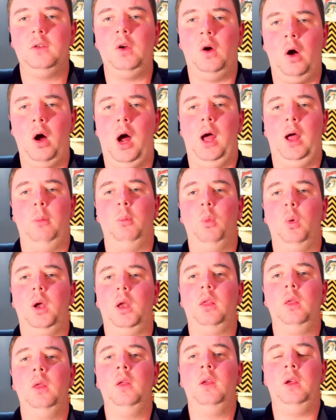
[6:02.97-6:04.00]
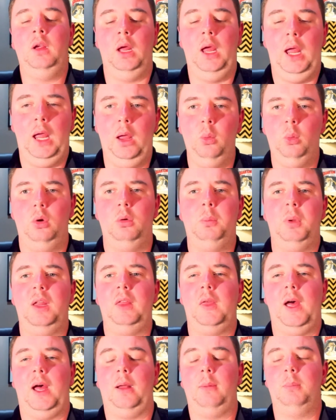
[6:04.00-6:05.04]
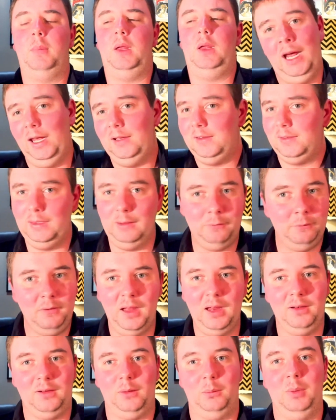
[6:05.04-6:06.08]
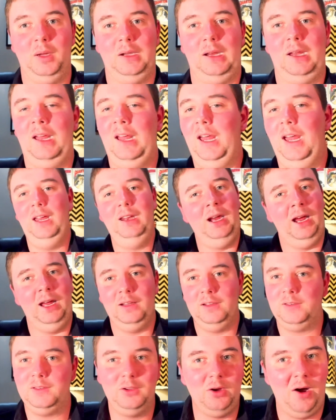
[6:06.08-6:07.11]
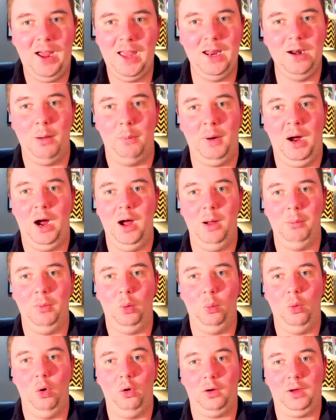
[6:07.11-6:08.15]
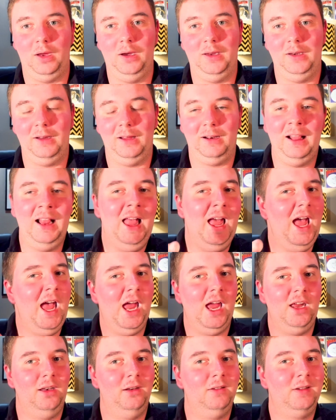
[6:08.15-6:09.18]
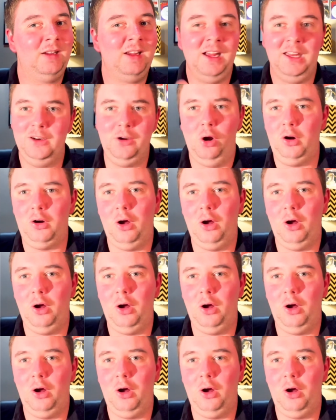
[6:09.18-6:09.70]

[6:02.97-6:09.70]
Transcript: time with. It would be that, because the Phantom in it. It has Diana Palmer walking in it, and not